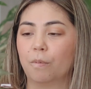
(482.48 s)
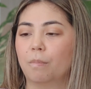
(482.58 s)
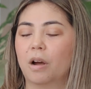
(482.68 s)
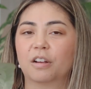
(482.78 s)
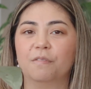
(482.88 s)

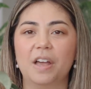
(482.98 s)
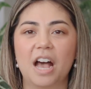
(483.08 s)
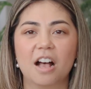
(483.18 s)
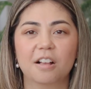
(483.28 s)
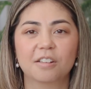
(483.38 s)
from Mark
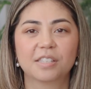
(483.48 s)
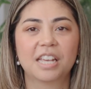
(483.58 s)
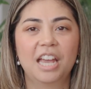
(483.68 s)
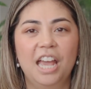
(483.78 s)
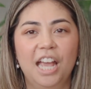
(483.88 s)
Vowles.
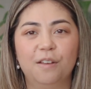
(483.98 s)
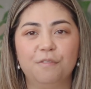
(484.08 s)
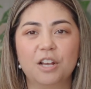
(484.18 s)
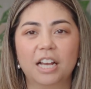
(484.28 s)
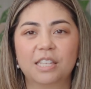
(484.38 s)
If
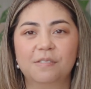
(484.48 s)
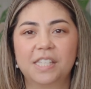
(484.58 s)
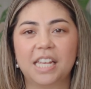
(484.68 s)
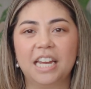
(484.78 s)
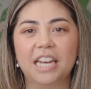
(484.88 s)
you guys have
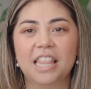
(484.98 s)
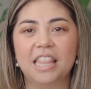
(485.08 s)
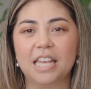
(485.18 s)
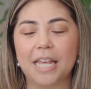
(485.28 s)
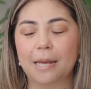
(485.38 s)
seen
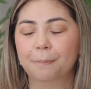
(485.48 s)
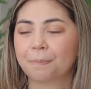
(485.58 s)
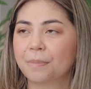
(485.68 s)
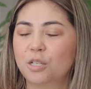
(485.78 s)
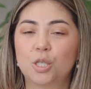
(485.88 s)
the
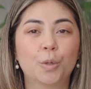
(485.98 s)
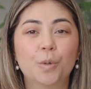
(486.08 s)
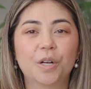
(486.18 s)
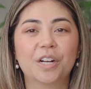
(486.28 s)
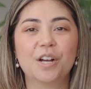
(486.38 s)

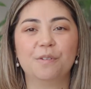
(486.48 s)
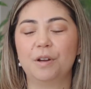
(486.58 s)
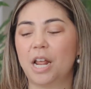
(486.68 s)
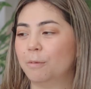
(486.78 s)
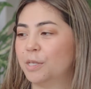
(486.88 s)
tour of
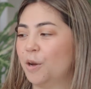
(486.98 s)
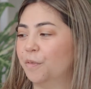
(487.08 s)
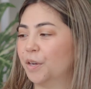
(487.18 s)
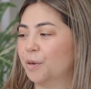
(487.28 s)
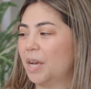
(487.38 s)
when I was
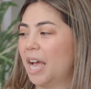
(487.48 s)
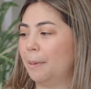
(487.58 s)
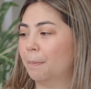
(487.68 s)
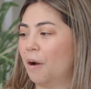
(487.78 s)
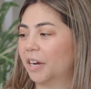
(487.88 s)
over
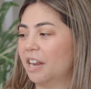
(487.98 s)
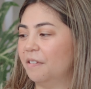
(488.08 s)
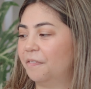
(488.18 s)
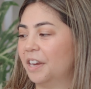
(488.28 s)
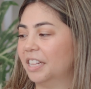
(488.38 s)
at Mark
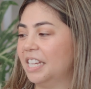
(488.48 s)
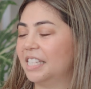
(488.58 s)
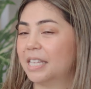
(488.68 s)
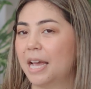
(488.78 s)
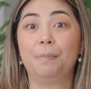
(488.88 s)
and
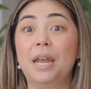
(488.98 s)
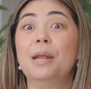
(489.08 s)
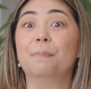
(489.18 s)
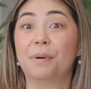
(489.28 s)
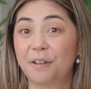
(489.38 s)
Fairley's bed
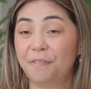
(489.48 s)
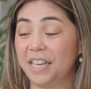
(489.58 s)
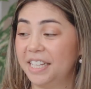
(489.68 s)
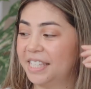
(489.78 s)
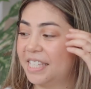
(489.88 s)
and
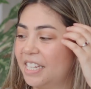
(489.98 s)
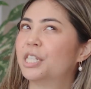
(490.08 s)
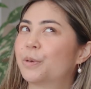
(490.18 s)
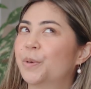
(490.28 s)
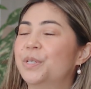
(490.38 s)
breakfast,
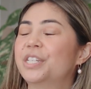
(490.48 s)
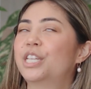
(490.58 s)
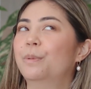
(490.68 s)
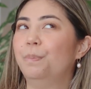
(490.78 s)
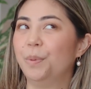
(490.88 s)
it's called
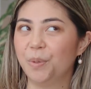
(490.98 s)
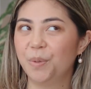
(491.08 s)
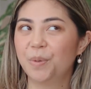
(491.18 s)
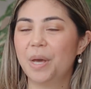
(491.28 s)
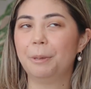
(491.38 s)

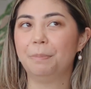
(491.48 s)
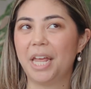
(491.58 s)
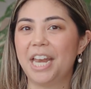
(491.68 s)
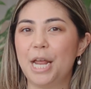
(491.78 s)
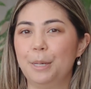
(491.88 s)
Taboo
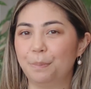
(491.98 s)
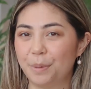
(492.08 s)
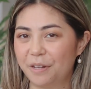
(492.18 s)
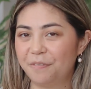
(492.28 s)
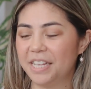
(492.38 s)
Bed and
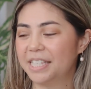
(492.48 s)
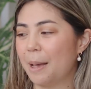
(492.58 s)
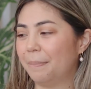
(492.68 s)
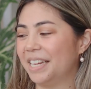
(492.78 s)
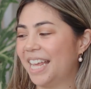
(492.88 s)
Breakfast
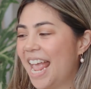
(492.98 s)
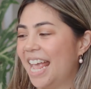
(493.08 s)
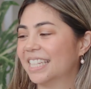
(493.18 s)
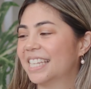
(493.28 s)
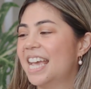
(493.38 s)
up in
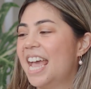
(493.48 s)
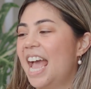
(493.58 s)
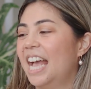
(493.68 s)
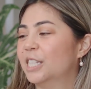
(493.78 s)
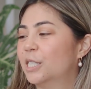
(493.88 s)
Cairns.
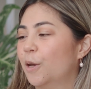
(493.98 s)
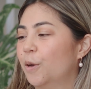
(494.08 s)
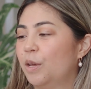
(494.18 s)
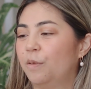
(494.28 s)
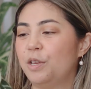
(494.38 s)
And
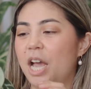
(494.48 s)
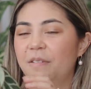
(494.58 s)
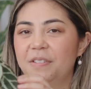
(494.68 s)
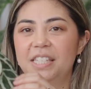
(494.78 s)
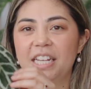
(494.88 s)
so if you
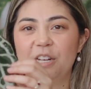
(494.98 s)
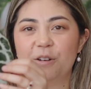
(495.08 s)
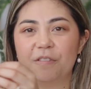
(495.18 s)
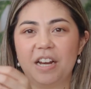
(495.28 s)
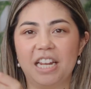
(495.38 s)
haven't seen it
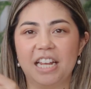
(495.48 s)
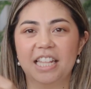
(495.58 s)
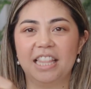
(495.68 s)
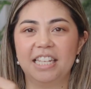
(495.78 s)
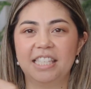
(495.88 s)
already,
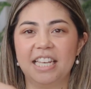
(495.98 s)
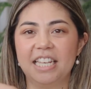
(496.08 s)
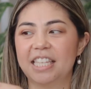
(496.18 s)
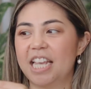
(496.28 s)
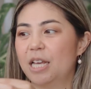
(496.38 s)
this
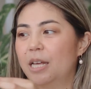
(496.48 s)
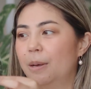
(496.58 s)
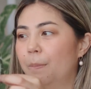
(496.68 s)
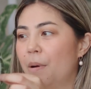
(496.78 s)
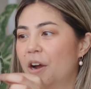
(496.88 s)
is
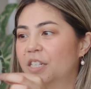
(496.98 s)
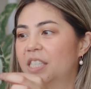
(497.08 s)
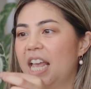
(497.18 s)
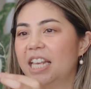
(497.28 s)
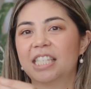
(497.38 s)

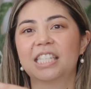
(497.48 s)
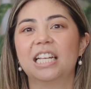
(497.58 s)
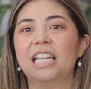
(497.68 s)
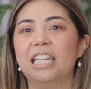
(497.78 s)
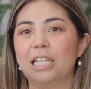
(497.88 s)
Mark's
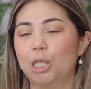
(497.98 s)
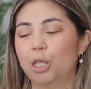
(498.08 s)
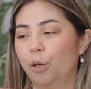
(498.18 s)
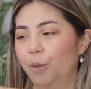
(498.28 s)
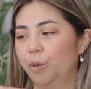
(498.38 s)

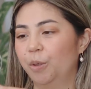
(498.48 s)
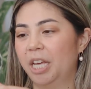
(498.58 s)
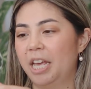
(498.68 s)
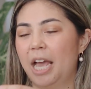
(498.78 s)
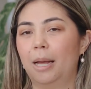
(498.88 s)
Esqueleto.
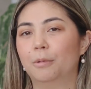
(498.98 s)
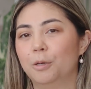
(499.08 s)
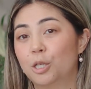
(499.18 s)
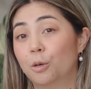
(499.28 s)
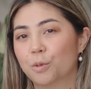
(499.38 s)
I'm
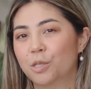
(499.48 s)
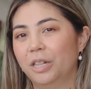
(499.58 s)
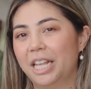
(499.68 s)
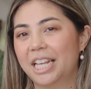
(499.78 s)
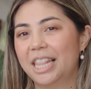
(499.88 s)
going to
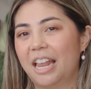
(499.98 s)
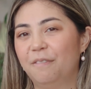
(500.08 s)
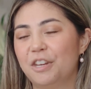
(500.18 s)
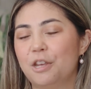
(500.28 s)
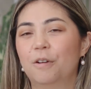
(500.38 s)
also link that
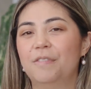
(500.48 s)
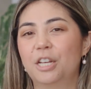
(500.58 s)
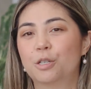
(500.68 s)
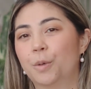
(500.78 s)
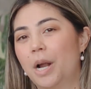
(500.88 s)
video of
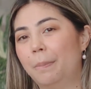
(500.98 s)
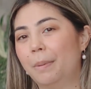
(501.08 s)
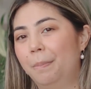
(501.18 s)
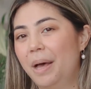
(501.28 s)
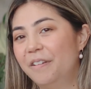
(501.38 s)
that tour up
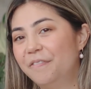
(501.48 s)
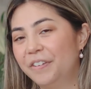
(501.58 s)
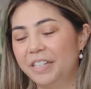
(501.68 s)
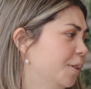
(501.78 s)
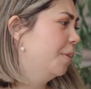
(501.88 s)
above.
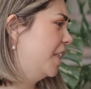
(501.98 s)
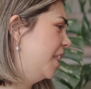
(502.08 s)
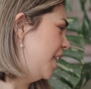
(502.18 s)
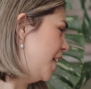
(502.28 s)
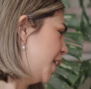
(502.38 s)
So I
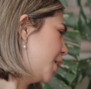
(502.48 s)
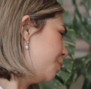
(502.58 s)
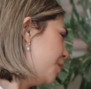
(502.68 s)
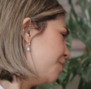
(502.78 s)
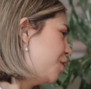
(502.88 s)
think
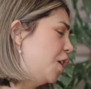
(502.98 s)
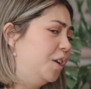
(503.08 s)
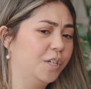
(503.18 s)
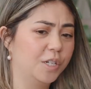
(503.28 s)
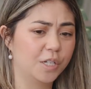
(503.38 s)
we've
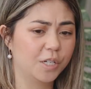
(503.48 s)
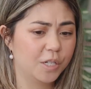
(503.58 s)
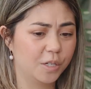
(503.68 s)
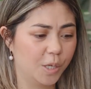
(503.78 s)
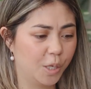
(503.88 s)
got
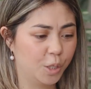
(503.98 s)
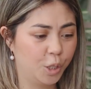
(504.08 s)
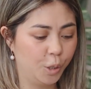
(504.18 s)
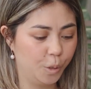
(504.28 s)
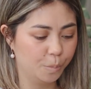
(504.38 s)

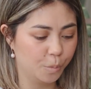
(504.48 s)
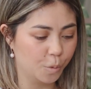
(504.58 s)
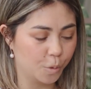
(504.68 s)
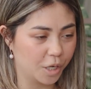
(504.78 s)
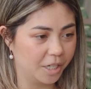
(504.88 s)
two
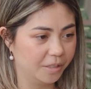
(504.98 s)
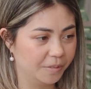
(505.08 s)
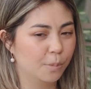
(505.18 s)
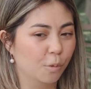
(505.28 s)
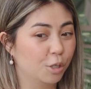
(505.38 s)
more
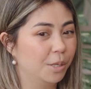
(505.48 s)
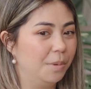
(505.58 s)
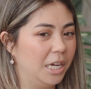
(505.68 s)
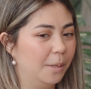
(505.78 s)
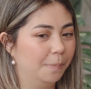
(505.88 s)
small to
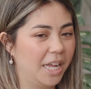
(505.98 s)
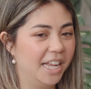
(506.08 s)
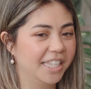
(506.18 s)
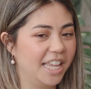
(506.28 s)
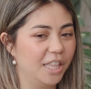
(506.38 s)
medium
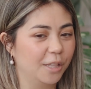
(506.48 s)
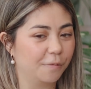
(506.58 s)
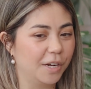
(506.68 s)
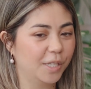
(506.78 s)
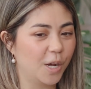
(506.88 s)
plants, and the
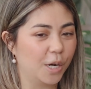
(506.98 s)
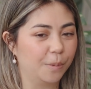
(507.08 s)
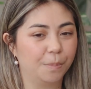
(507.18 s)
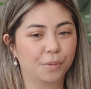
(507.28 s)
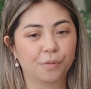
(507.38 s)
rest
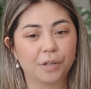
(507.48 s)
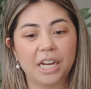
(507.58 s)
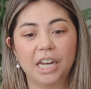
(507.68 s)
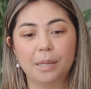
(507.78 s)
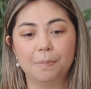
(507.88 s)
are
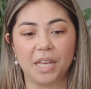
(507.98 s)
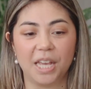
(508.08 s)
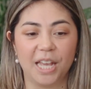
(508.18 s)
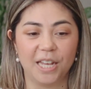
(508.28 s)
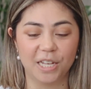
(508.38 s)
pretty
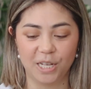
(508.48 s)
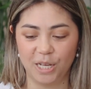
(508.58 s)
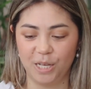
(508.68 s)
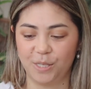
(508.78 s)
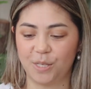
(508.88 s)
big.
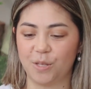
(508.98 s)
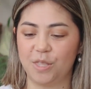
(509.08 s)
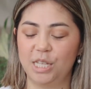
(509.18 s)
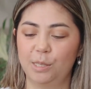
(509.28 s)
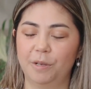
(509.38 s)
So
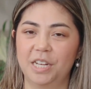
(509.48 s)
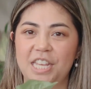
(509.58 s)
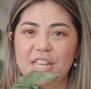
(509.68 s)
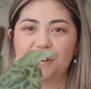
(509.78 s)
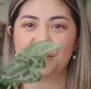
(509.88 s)
this one
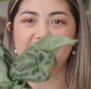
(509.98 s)
here